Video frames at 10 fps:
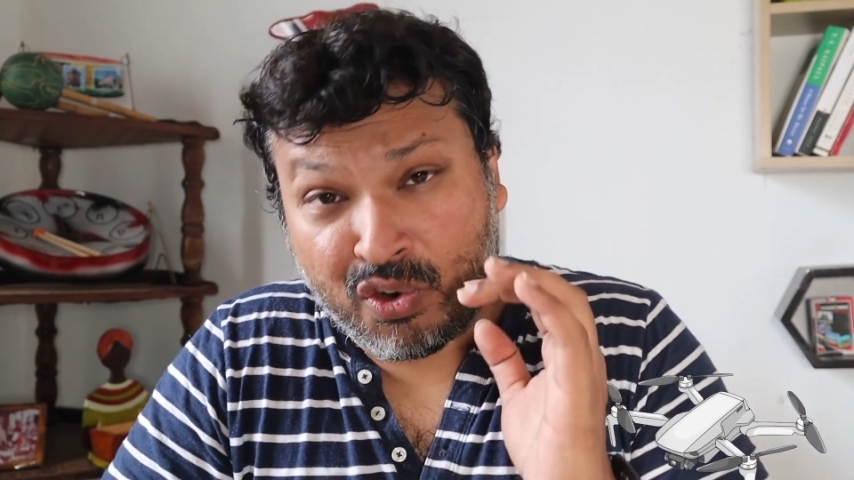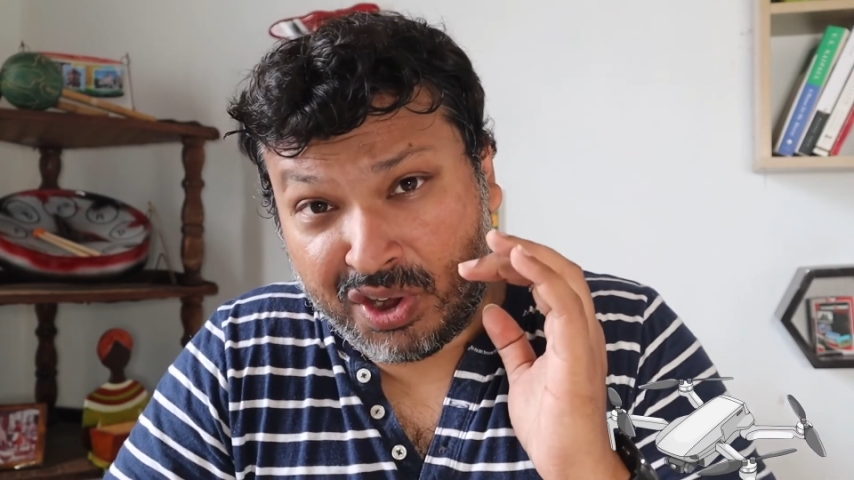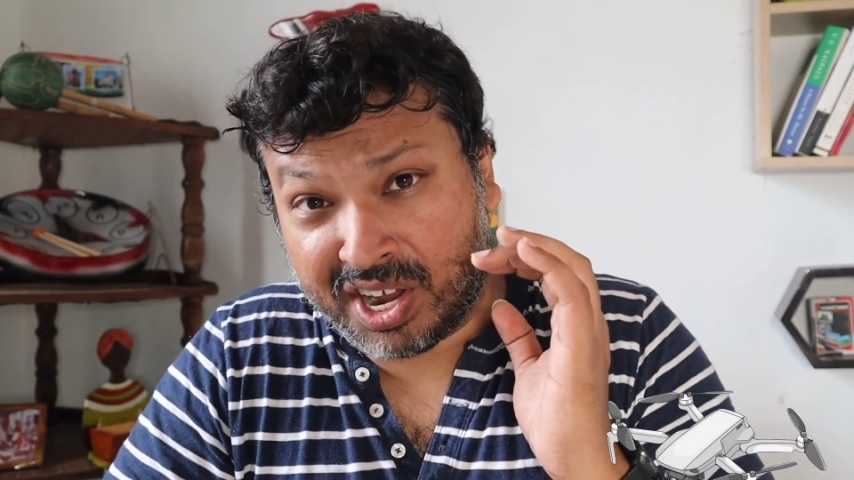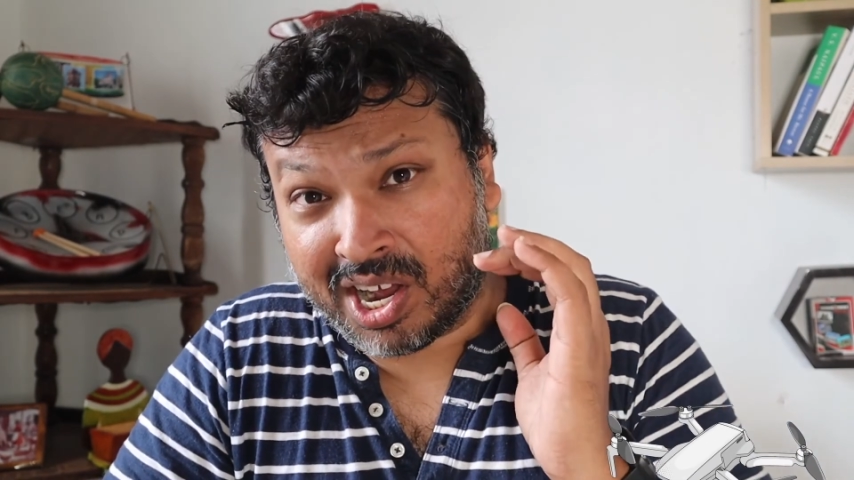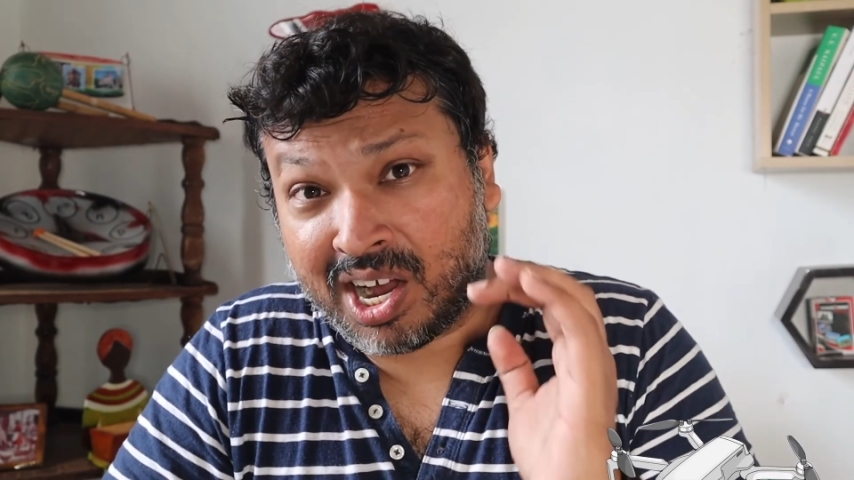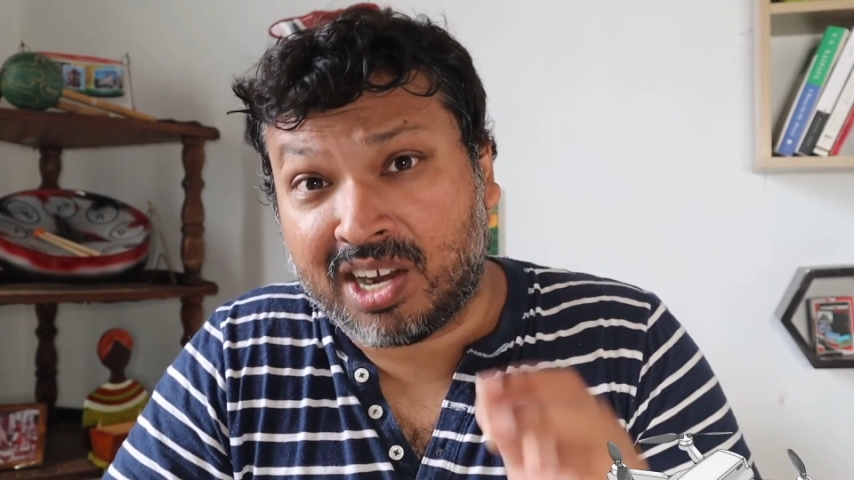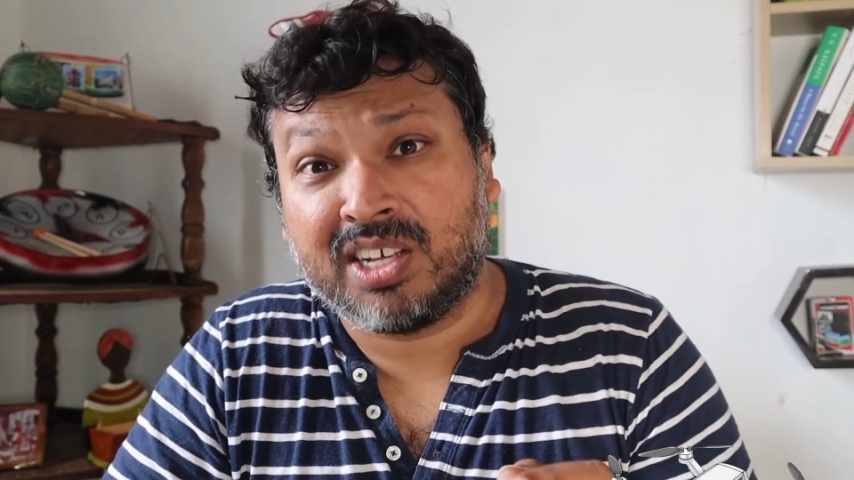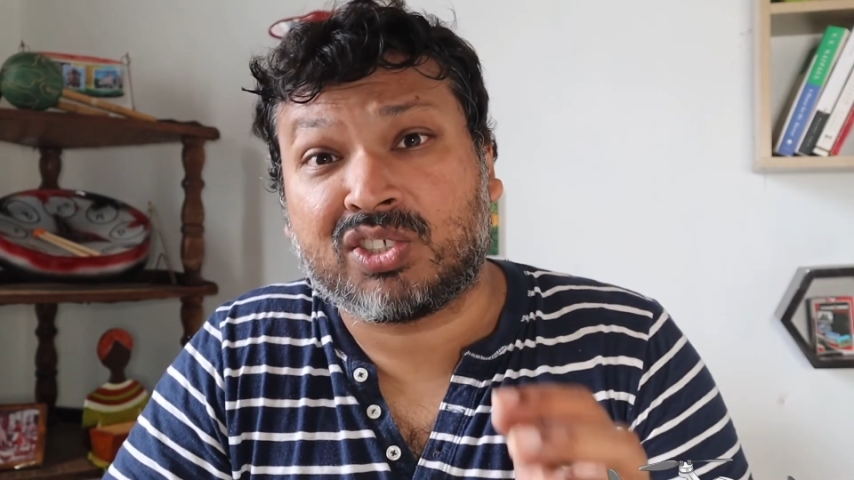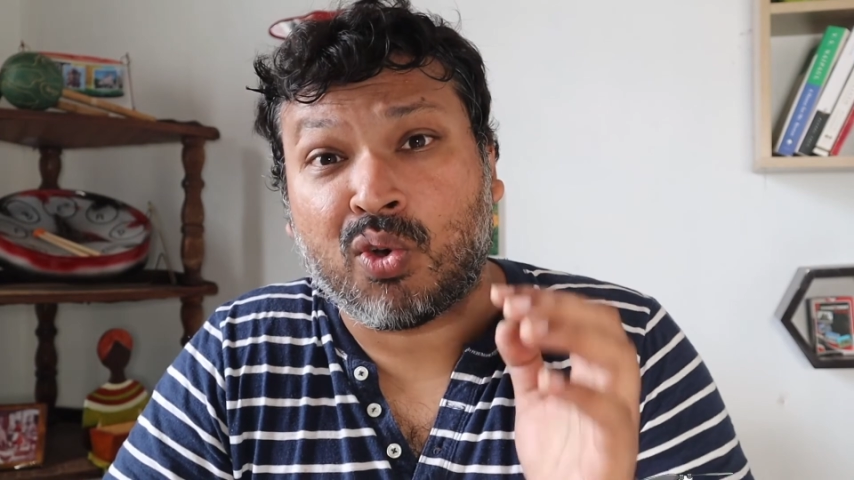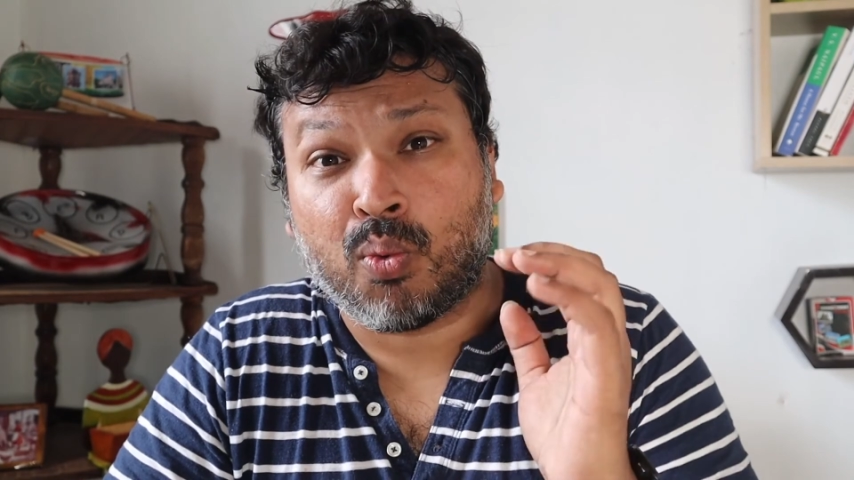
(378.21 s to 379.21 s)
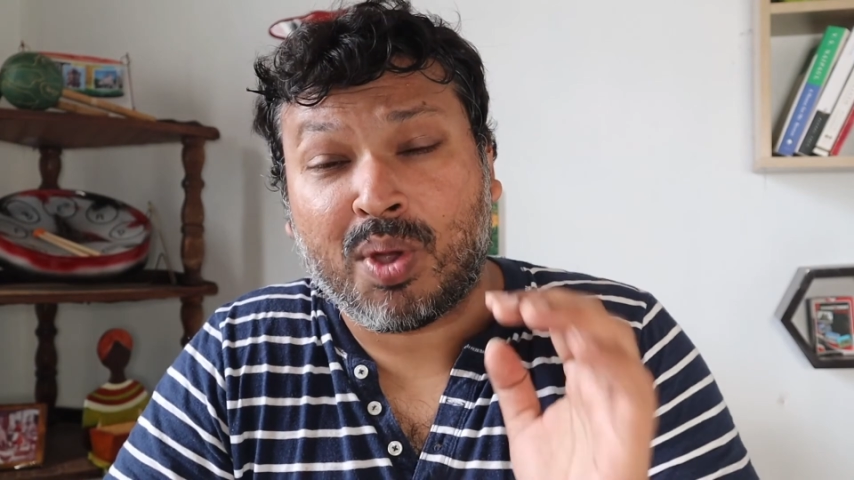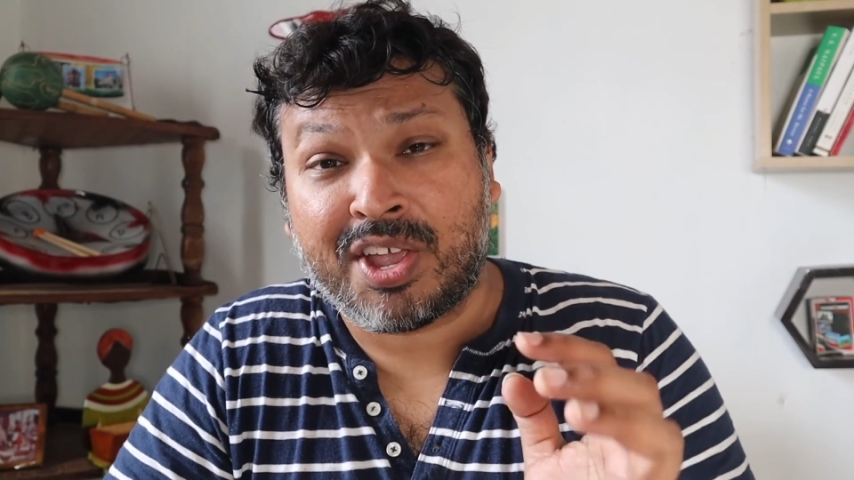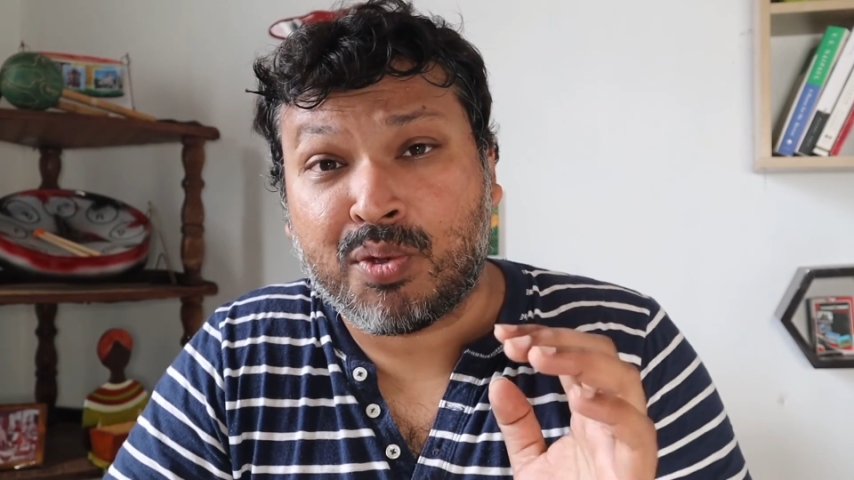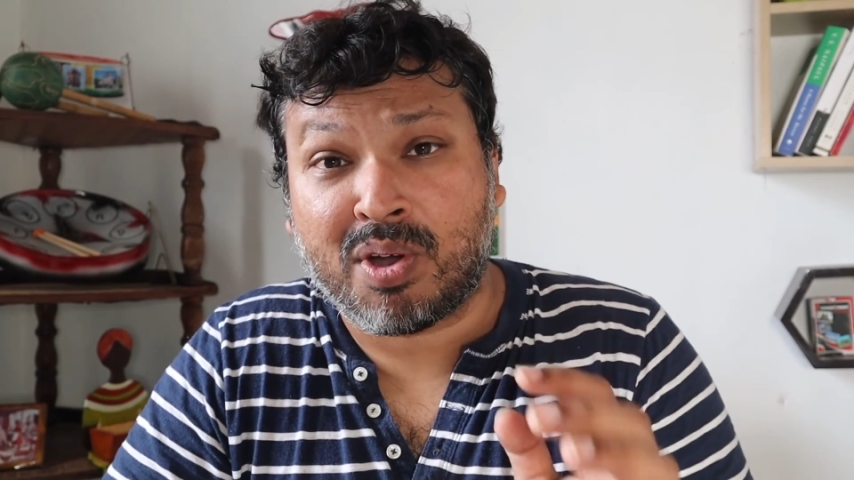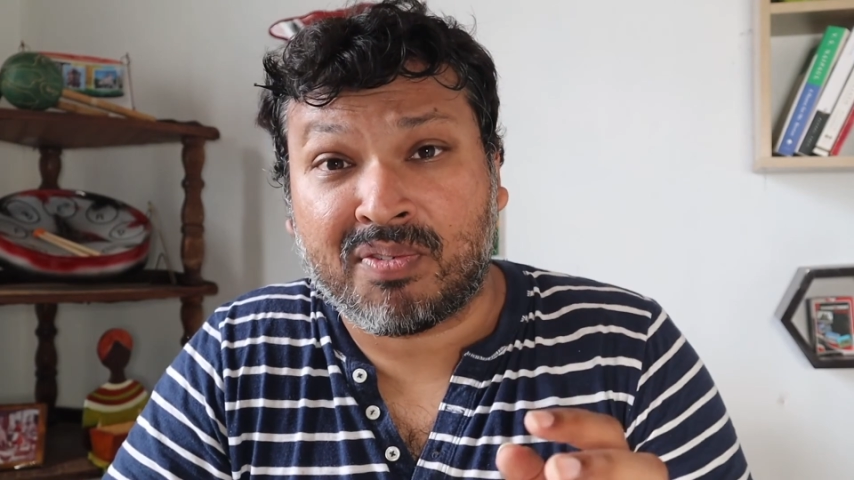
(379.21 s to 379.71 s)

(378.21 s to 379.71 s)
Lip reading: regardless of where you